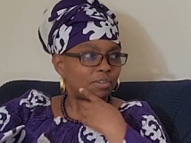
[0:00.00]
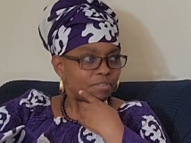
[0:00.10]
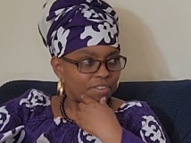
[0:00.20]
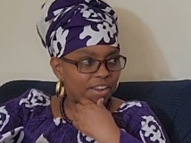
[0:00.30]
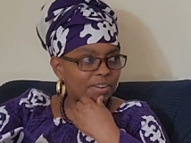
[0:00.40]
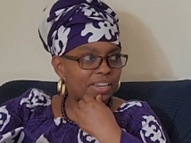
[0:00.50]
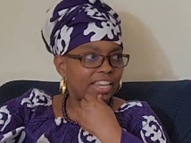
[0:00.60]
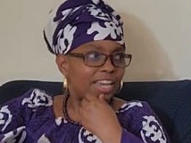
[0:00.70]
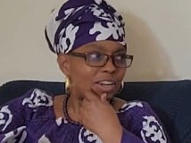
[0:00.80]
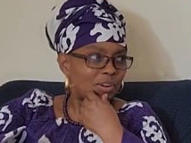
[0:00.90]
some very
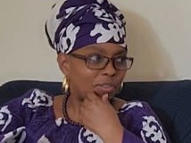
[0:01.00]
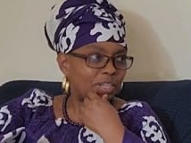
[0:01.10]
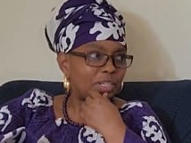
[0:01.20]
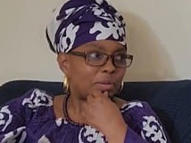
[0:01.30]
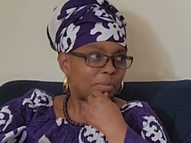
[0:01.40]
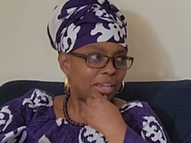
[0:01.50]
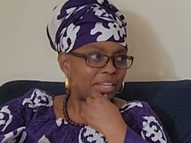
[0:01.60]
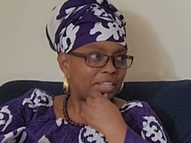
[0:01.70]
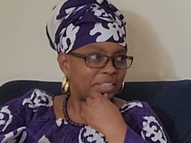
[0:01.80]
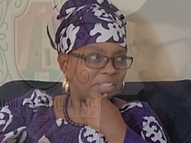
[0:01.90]
mm. healthy
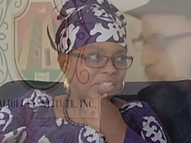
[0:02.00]
debates.